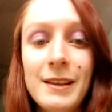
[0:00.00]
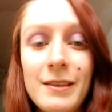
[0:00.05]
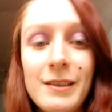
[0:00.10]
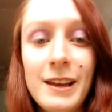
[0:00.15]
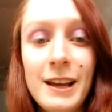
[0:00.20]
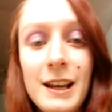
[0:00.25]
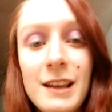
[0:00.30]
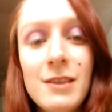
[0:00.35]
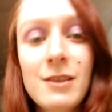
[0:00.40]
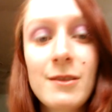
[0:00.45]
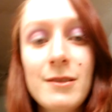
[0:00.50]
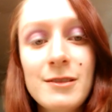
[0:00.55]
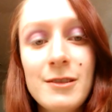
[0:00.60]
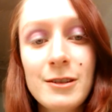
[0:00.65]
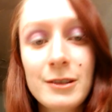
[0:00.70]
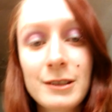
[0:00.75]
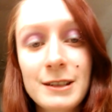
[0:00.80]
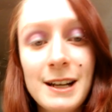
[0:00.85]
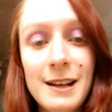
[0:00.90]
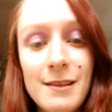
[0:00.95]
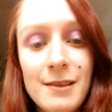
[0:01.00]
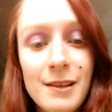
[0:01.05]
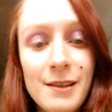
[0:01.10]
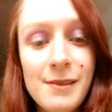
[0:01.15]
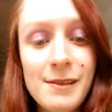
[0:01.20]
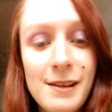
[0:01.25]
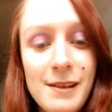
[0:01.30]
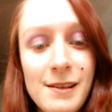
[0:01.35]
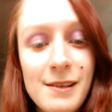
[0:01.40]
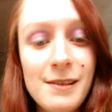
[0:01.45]
the length on long
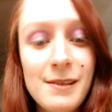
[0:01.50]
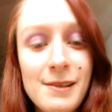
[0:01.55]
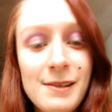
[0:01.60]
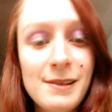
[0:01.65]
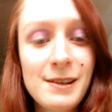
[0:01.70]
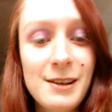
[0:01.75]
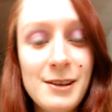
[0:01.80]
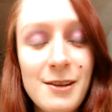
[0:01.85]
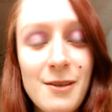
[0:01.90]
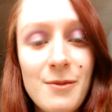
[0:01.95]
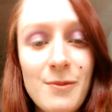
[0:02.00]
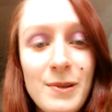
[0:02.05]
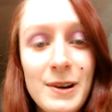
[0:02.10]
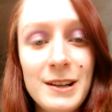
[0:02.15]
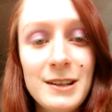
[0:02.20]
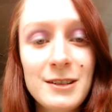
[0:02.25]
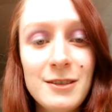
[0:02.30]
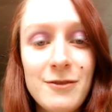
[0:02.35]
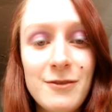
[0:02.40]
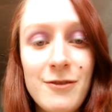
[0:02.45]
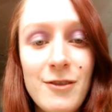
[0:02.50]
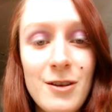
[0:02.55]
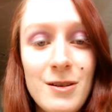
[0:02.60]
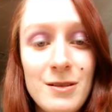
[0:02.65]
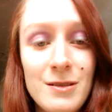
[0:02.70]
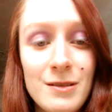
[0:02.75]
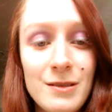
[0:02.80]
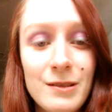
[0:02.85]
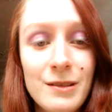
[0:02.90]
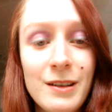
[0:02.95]
necklaces. You don't want it to
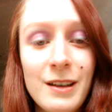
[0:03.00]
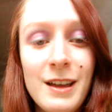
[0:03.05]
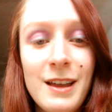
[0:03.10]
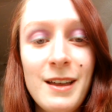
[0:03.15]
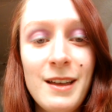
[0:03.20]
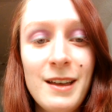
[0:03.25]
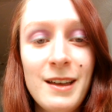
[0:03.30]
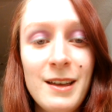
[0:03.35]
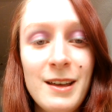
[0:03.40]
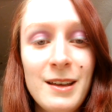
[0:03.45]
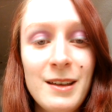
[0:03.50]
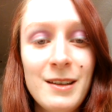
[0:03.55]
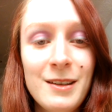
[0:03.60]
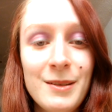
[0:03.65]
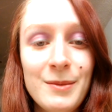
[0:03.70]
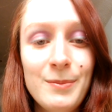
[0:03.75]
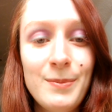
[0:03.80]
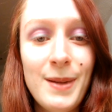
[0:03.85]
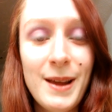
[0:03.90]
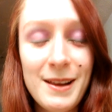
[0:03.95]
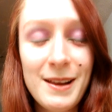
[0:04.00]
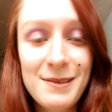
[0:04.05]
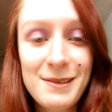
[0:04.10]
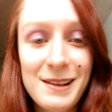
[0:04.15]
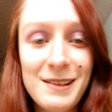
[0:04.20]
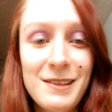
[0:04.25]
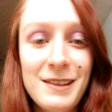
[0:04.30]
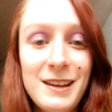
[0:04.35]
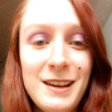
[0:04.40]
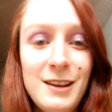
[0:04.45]
fall
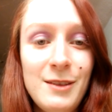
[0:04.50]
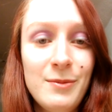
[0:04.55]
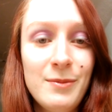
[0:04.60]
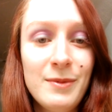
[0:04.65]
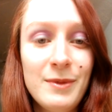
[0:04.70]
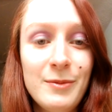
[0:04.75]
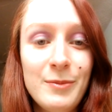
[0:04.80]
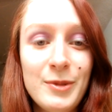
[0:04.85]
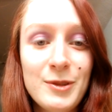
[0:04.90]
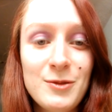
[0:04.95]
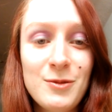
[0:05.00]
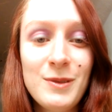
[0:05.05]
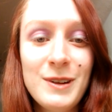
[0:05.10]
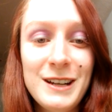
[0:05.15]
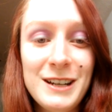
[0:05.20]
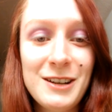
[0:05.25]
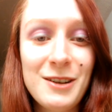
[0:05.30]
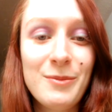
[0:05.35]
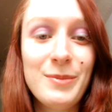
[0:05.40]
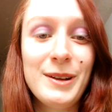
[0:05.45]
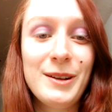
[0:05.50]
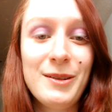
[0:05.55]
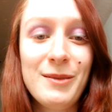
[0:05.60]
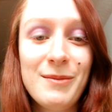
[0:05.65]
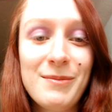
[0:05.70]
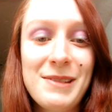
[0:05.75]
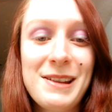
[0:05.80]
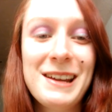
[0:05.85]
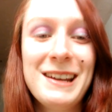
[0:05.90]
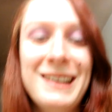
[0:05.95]
basically between your
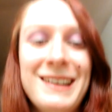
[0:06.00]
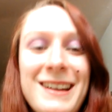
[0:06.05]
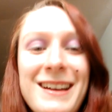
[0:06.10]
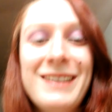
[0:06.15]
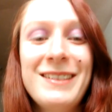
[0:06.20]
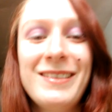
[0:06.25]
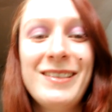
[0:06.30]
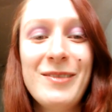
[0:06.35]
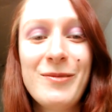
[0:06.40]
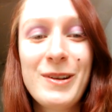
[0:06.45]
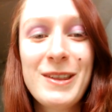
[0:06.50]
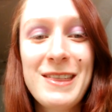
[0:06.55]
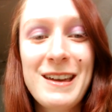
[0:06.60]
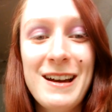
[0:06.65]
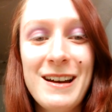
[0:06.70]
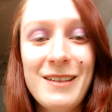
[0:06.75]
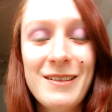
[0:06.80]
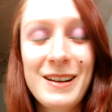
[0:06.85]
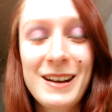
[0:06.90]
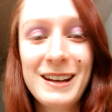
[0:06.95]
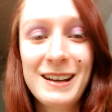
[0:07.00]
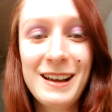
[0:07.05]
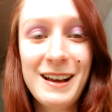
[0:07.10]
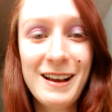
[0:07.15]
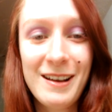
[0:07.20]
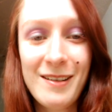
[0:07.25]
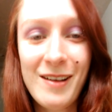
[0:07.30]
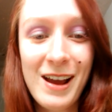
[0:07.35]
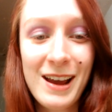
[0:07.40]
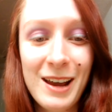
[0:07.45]
boobs. And
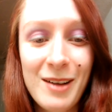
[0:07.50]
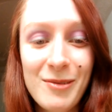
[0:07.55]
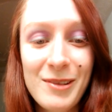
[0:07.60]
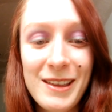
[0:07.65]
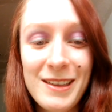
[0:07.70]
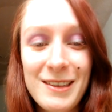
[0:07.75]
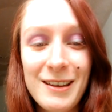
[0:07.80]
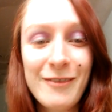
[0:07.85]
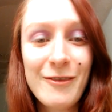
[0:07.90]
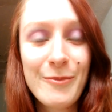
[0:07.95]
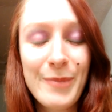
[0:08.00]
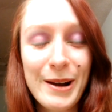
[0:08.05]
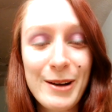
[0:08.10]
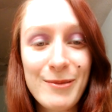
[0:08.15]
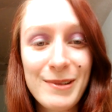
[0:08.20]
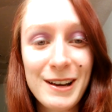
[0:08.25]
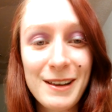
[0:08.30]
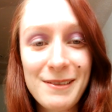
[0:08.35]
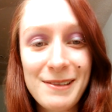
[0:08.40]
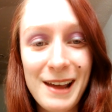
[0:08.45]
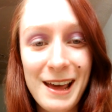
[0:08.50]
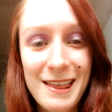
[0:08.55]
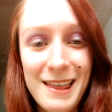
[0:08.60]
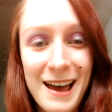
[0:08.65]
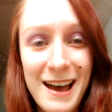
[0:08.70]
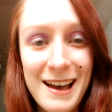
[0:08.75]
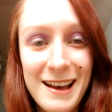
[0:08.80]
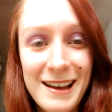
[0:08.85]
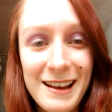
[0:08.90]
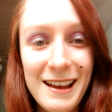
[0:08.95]
I can't really think of a better way to say
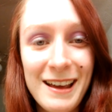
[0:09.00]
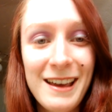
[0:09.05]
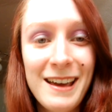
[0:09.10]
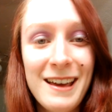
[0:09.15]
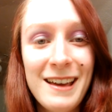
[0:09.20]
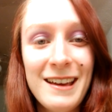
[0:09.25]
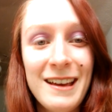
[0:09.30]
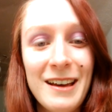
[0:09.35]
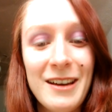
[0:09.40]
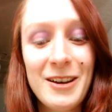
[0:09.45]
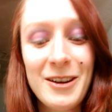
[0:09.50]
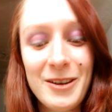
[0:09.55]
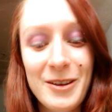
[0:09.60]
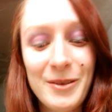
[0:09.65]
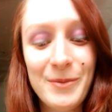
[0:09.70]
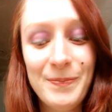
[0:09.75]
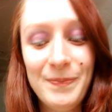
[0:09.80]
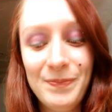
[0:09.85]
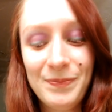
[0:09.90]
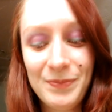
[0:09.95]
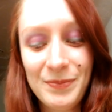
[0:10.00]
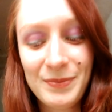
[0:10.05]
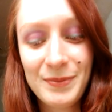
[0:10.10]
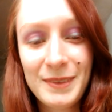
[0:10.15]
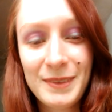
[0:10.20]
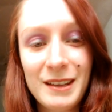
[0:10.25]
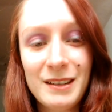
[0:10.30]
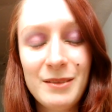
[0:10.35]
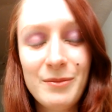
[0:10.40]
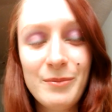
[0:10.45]
that. Um,
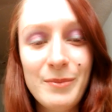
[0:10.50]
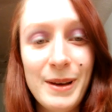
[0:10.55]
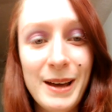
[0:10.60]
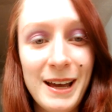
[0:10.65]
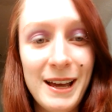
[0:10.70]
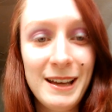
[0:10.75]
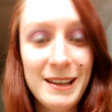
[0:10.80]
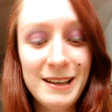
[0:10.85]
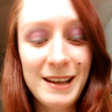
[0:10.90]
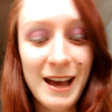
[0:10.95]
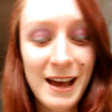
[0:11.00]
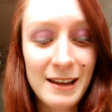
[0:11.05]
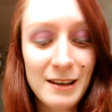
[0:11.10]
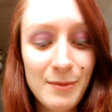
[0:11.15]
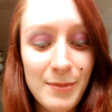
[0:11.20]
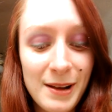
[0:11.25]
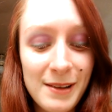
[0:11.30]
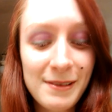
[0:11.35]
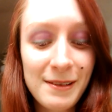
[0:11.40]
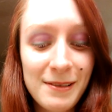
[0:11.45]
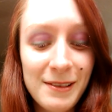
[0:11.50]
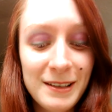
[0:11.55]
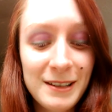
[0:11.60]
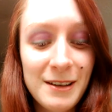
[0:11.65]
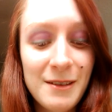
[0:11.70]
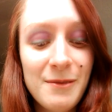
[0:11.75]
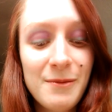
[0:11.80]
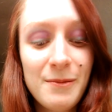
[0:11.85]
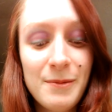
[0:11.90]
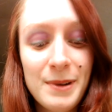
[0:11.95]
but yeah, you basically
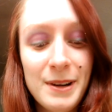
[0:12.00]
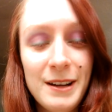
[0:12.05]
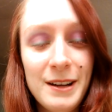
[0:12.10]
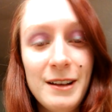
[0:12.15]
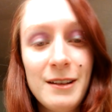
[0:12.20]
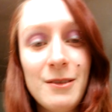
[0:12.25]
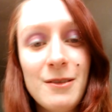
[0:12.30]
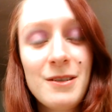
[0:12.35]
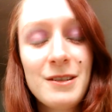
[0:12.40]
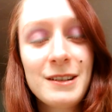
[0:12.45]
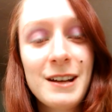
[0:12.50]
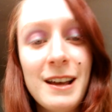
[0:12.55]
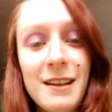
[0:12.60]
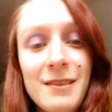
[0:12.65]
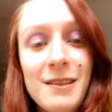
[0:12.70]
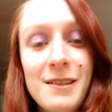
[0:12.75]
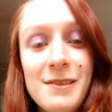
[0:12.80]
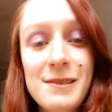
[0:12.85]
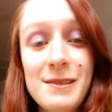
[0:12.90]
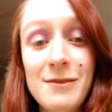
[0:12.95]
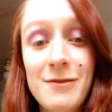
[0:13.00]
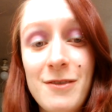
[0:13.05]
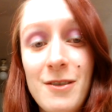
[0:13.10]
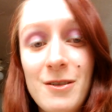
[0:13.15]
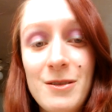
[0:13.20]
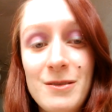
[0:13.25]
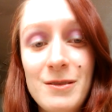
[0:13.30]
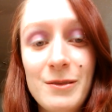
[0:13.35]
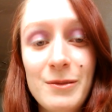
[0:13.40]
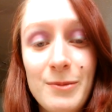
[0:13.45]
don't want a long necklace to
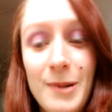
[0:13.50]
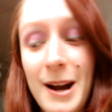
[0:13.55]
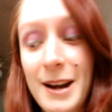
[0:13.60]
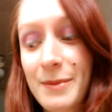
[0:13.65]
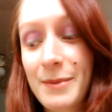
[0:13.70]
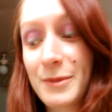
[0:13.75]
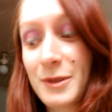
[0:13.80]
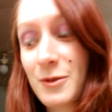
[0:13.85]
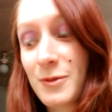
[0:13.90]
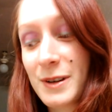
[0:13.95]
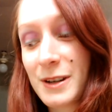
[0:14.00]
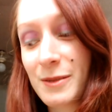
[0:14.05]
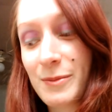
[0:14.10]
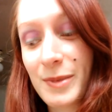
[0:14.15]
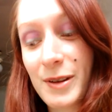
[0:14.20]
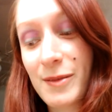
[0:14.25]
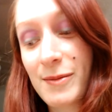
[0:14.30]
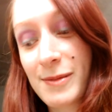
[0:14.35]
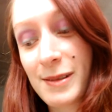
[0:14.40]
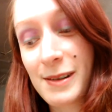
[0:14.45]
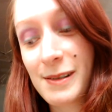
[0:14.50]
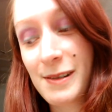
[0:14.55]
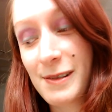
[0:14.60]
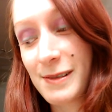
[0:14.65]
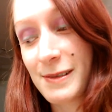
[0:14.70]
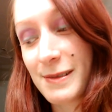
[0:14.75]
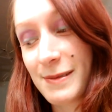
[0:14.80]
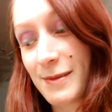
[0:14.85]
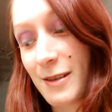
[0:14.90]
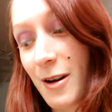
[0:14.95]
fall right in between your boobs because
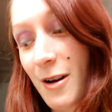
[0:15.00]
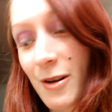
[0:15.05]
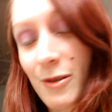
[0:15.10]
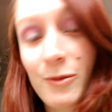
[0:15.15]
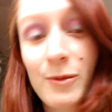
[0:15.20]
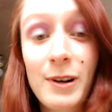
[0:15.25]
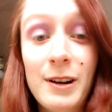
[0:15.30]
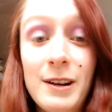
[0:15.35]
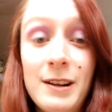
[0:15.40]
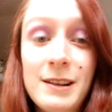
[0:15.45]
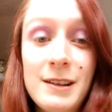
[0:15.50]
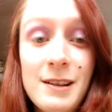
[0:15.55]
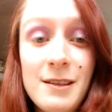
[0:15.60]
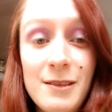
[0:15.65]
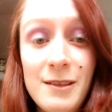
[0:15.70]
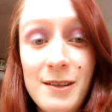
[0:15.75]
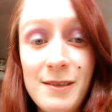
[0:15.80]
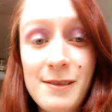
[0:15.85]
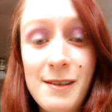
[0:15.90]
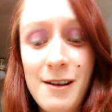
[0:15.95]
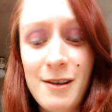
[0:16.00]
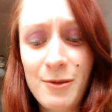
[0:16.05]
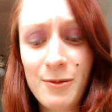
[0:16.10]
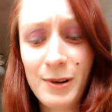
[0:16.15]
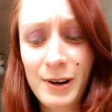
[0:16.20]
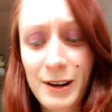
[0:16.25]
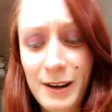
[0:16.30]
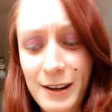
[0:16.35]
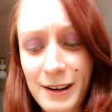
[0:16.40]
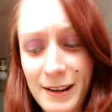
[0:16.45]
it's awkward and it looks
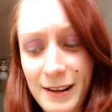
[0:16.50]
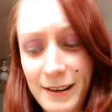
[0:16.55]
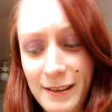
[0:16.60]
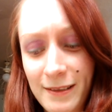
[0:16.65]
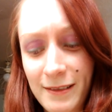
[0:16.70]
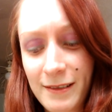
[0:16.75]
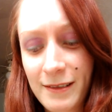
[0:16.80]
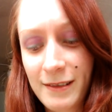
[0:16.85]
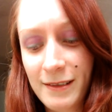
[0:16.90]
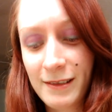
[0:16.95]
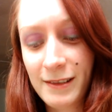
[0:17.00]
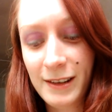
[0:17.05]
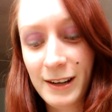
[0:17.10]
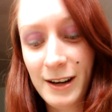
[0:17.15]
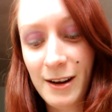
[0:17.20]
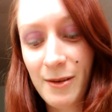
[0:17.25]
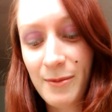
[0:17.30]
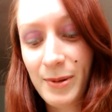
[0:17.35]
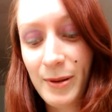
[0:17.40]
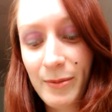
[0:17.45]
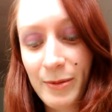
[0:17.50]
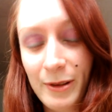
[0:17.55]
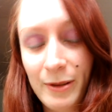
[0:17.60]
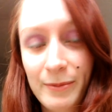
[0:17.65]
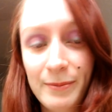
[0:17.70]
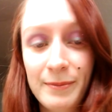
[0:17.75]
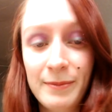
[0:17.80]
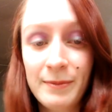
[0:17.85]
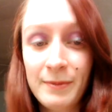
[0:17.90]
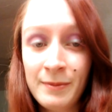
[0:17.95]
awkward, and people
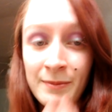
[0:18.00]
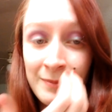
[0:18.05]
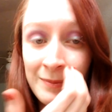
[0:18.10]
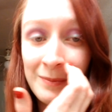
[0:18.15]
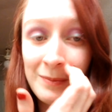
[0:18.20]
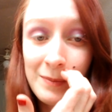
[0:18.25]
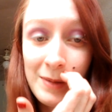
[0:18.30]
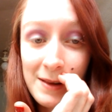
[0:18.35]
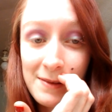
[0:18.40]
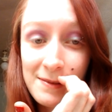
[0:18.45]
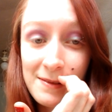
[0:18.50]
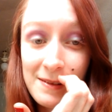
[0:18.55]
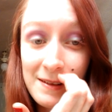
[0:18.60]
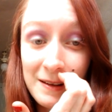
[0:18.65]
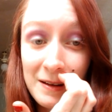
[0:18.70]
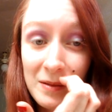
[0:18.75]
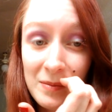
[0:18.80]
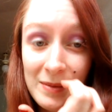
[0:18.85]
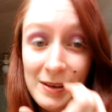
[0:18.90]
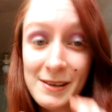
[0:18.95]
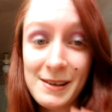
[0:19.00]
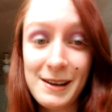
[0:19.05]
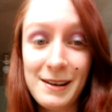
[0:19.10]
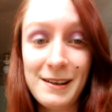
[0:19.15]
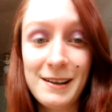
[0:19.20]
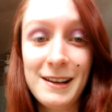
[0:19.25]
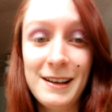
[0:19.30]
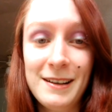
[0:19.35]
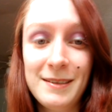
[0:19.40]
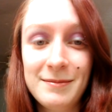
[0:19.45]
are basically going to be
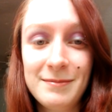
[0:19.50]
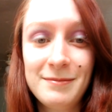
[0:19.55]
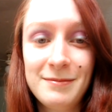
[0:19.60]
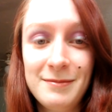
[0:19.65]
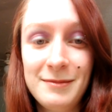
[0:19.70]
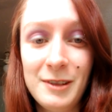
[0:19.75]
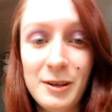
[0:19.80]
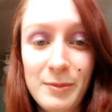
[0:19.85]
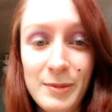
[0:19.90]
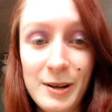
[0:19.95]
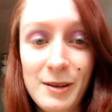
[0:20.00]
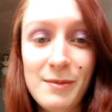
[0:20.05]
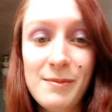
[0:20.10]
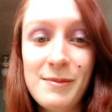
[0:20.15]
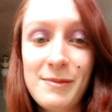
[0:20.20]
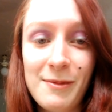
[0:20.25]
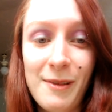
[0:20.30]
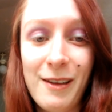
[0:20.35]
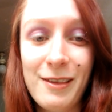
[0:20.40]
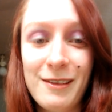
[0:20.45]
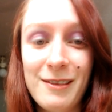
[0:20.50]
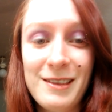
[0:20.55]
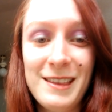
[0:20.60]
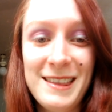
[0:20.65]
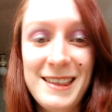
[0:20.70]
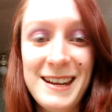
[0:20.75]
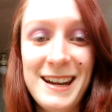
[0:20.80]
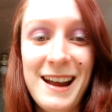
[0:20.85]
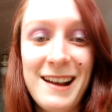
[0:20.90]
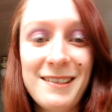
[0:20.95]
staring at your boobs rather
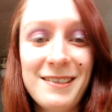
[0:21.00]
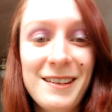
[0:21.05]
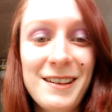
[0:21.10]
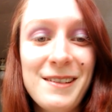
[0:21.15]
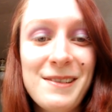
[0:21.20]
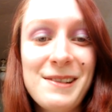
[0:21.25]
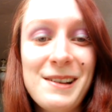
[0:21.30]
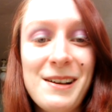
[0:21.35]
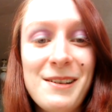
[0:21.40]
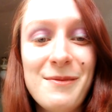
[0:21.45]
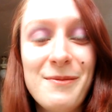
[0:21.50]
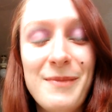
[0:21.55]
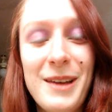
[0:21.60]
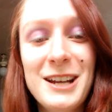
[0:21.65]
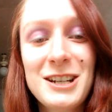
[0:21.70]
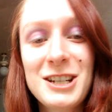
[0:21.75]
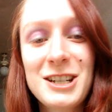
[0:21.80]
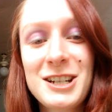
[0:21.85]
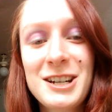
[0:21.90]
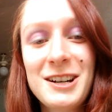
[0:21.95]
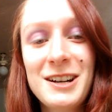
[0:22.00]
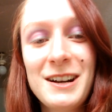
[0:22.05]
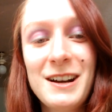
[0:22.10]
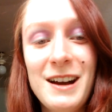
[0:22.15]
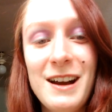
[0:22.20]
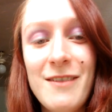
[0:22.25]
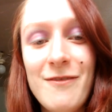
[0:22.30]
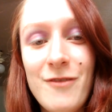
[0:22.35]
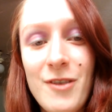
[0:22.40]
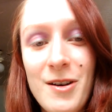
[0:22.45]
than the necklace. So make sure
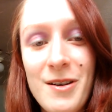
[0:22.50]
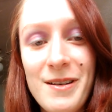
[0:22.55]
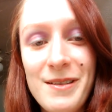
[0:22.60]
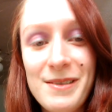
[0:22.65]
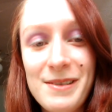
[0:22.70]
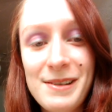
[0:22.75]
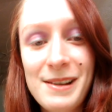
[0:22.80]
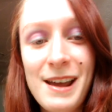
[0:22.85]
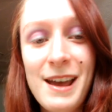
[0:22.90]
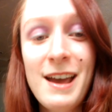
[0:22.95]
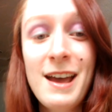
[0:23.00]
it falls.